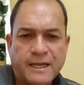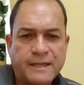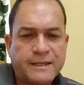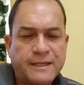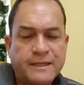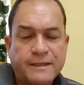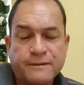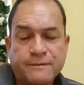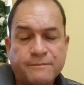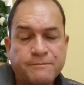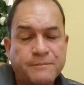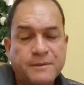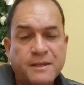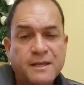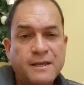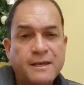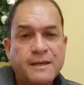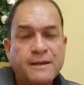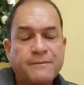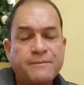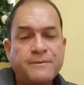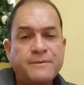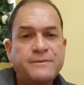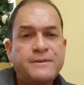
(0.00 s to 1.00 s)
think
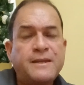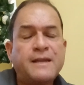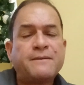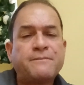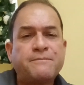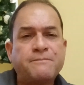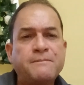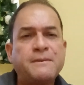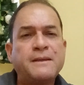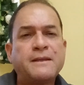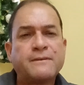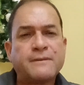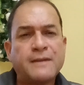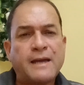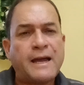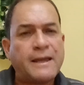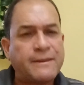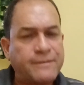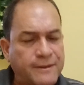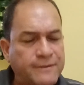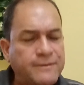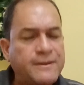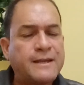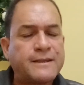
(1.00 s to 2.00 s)
they're
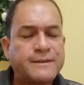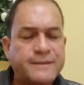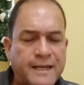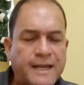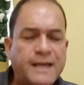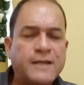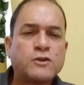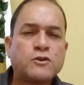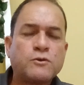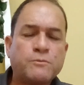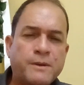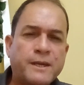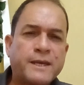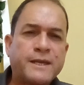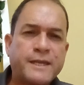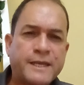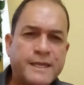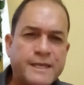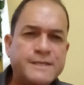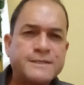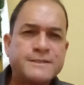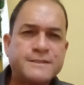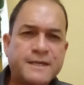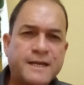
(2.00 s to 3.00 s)
trying to make it
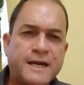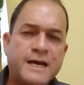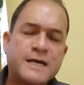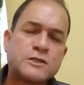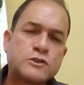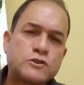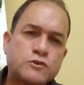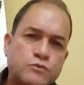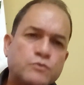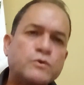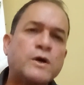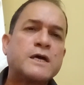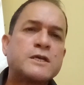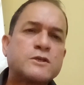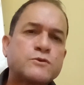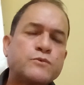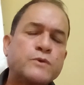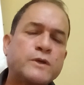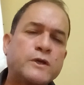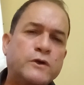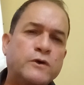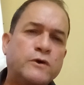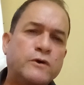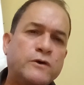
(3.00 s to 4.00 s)
easier as
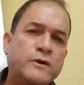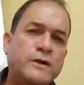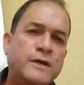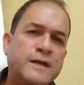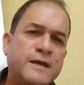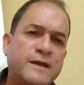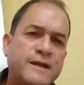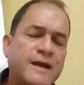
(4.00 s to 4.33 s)
we go.